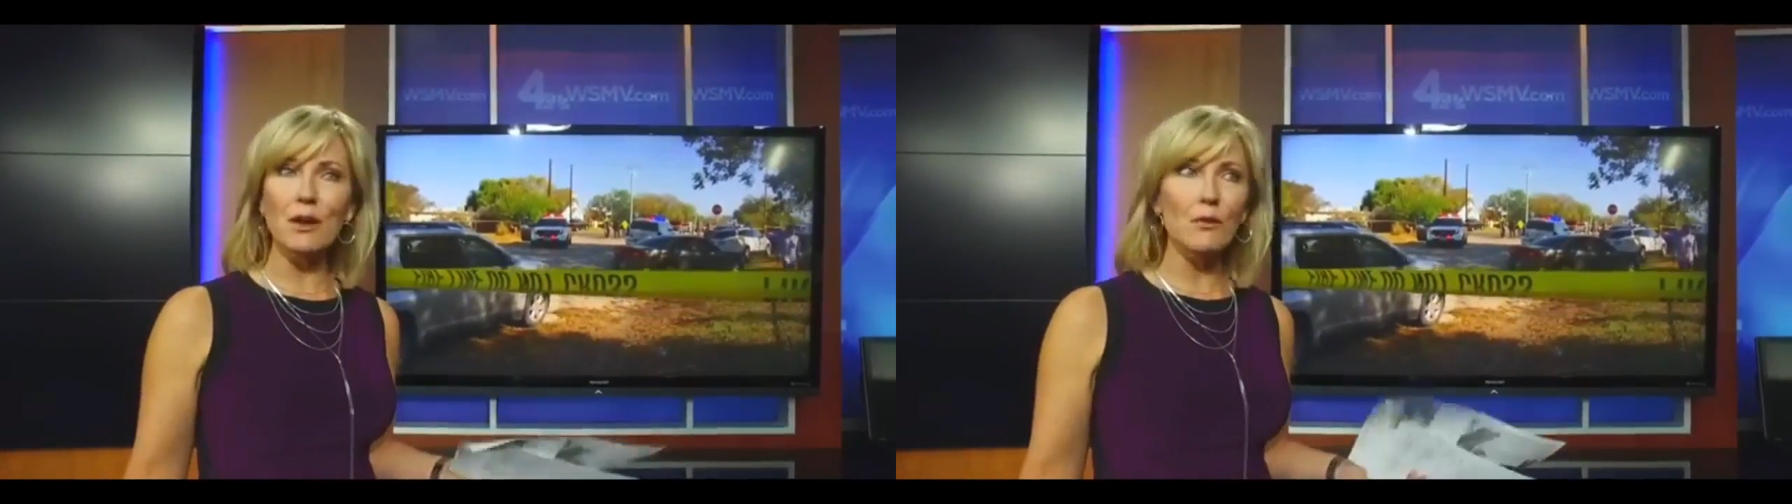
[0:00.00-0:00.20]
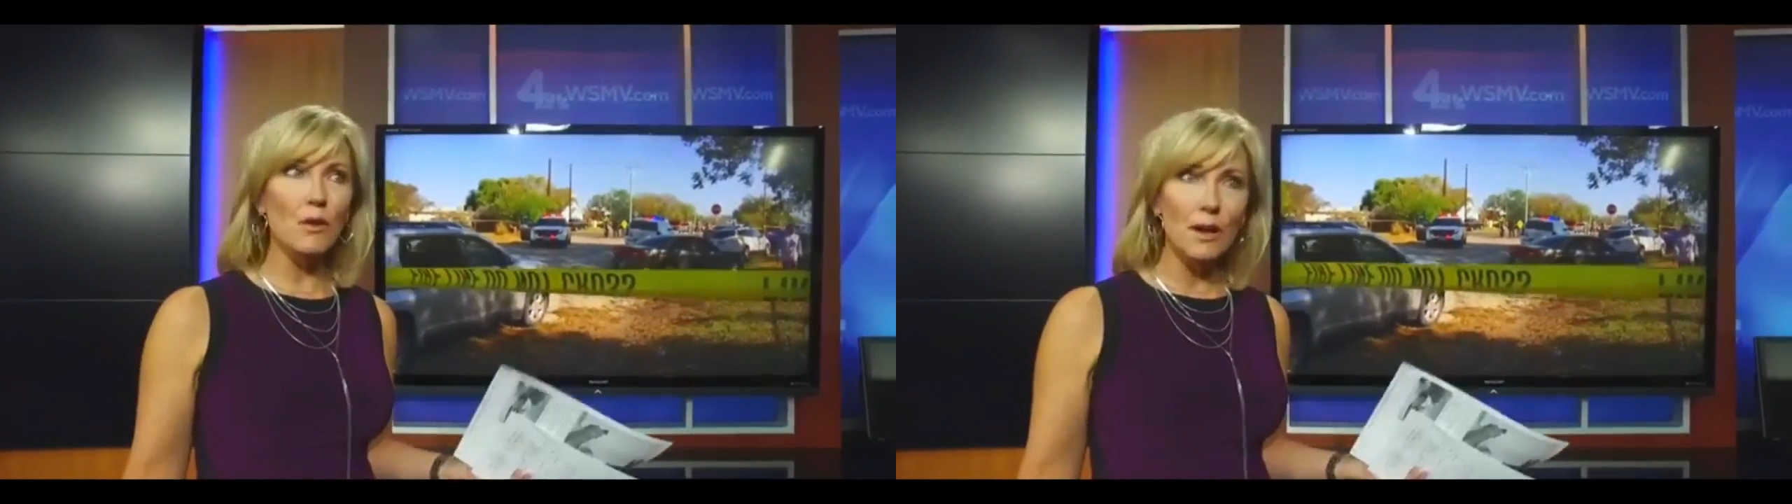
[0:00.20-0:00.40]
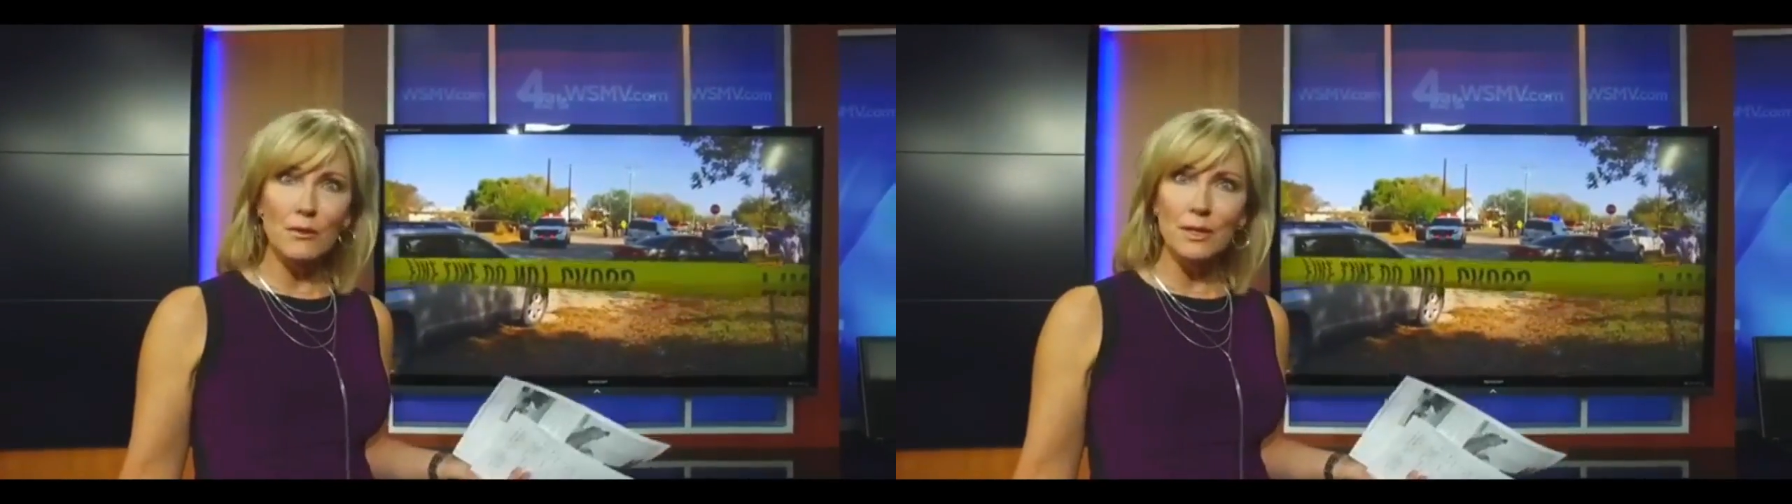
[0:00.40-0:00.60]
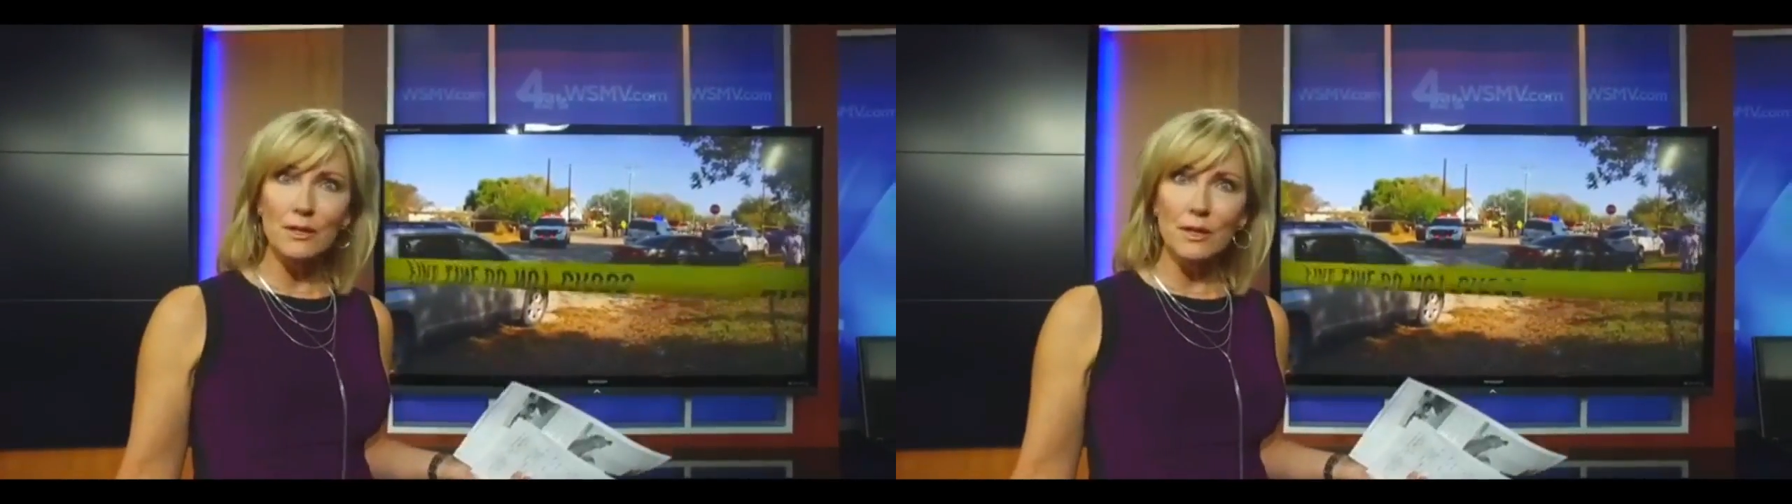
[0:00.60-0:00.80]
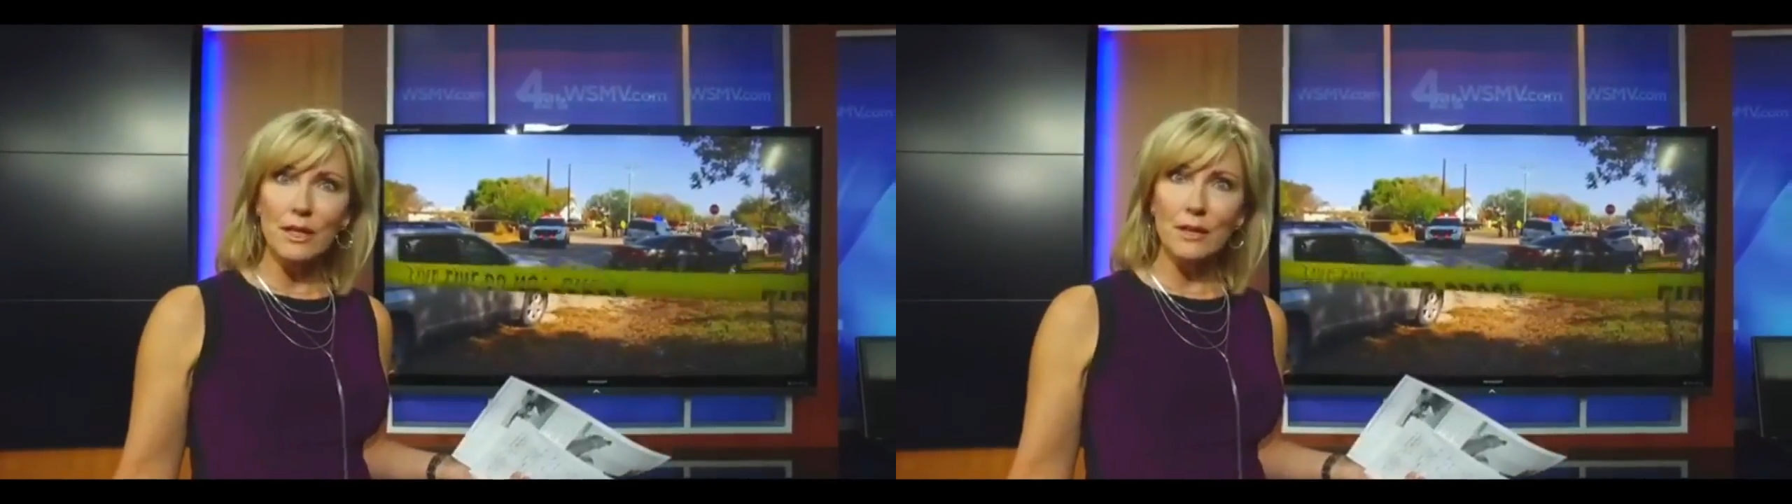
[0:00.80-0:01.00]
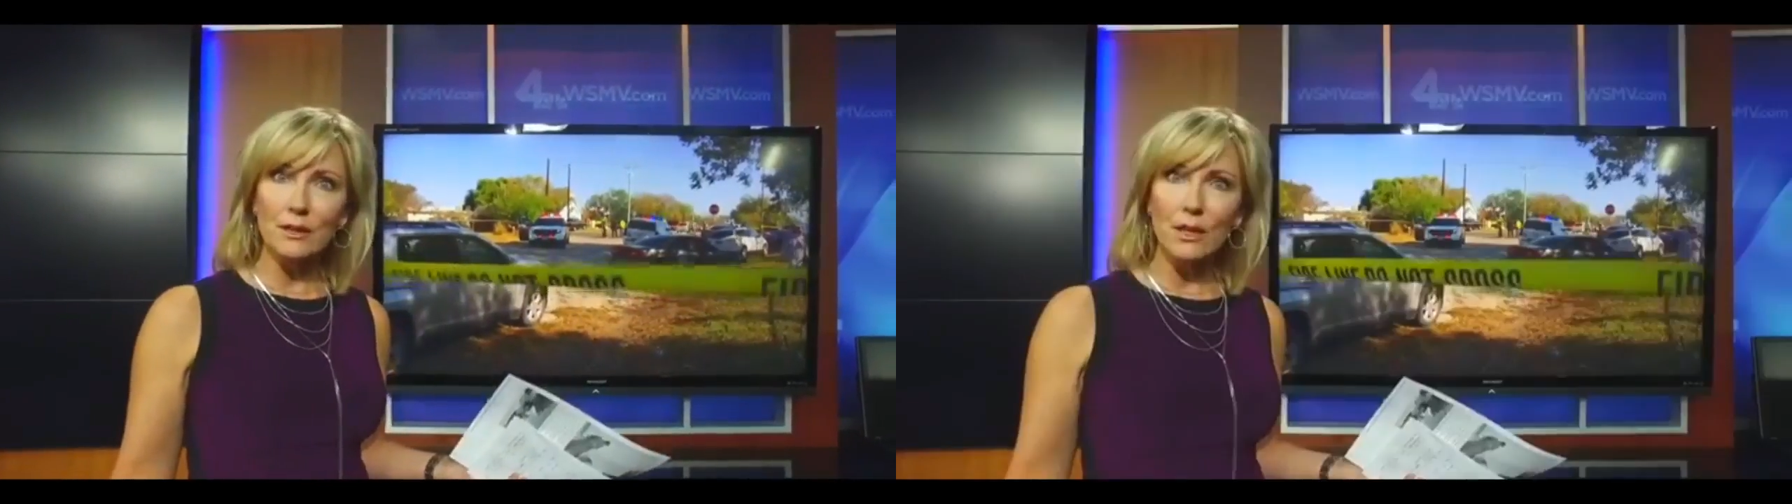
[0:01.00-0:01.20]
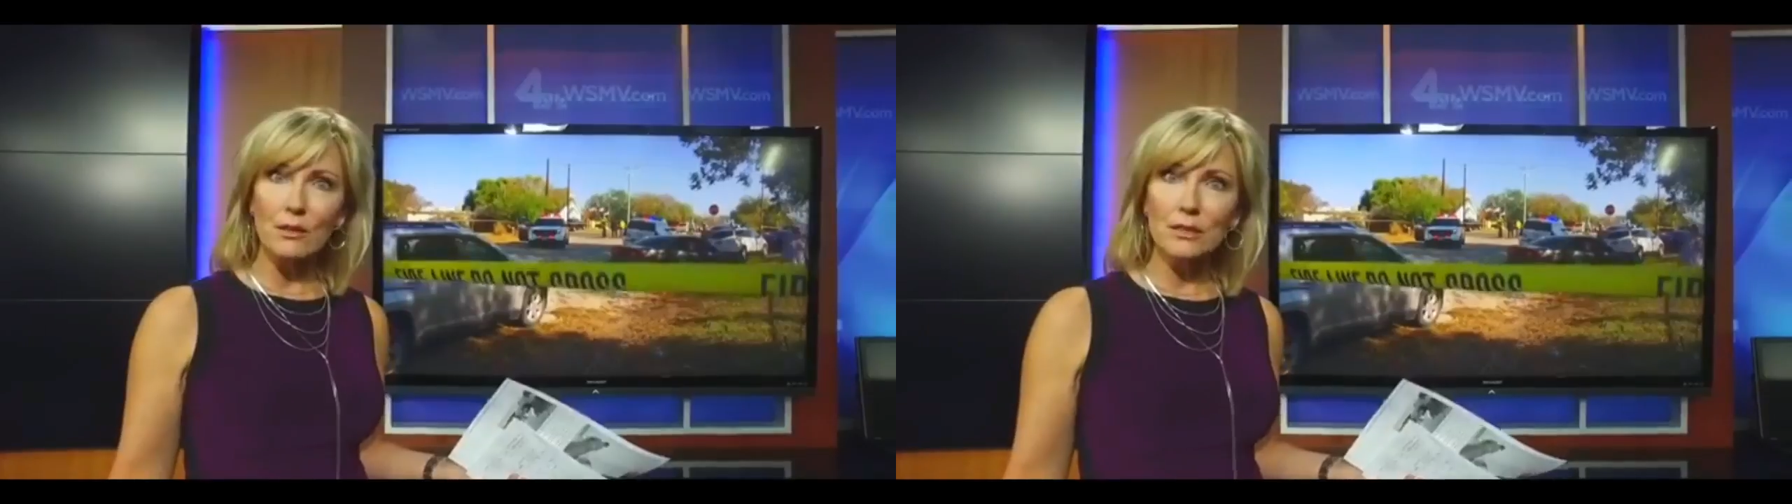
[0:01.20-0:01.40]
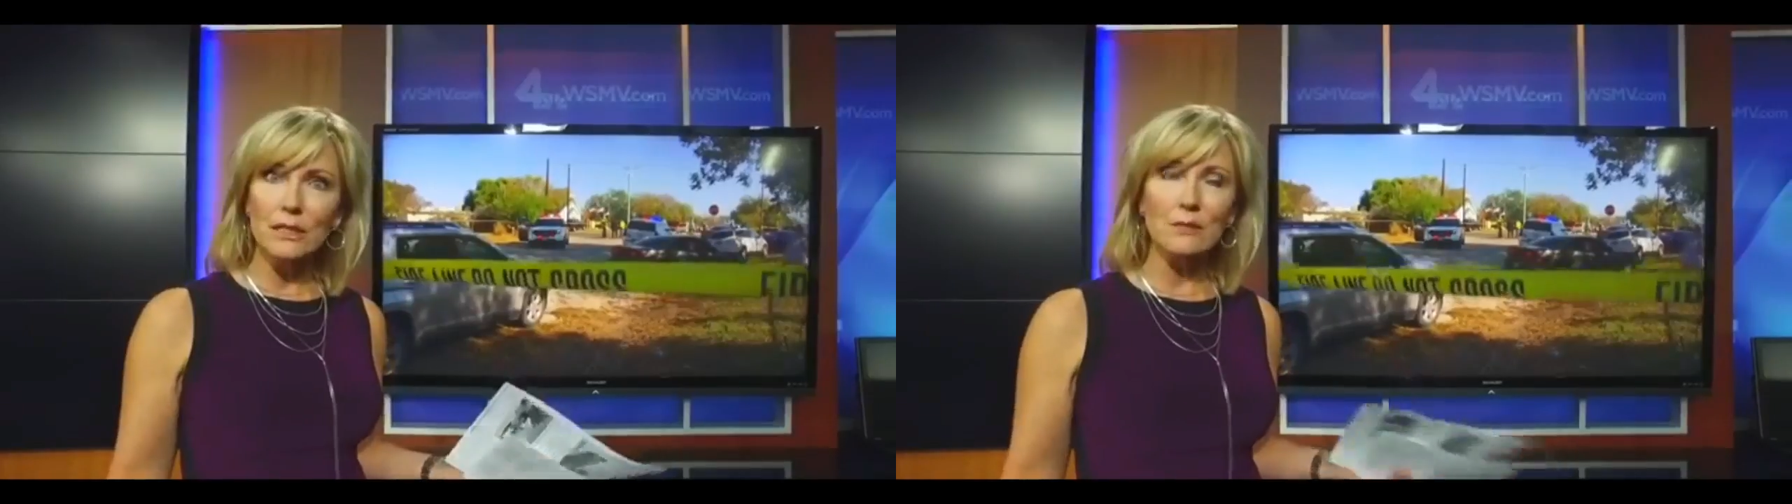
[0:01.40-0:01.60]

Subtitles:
what are we doing here locally